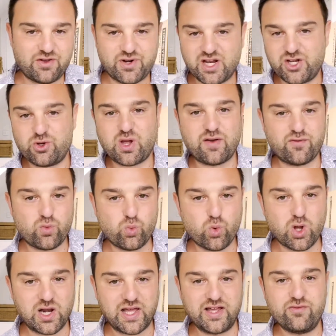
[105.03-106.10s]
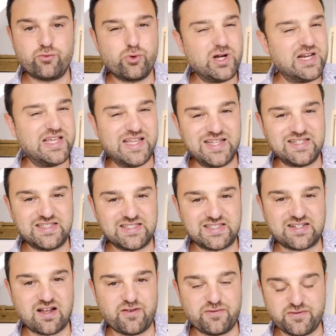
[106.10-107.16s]
account and you have a wallet. Really
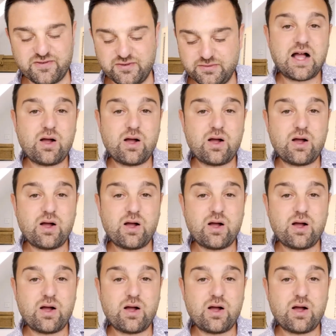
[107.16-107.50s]
easy stuff.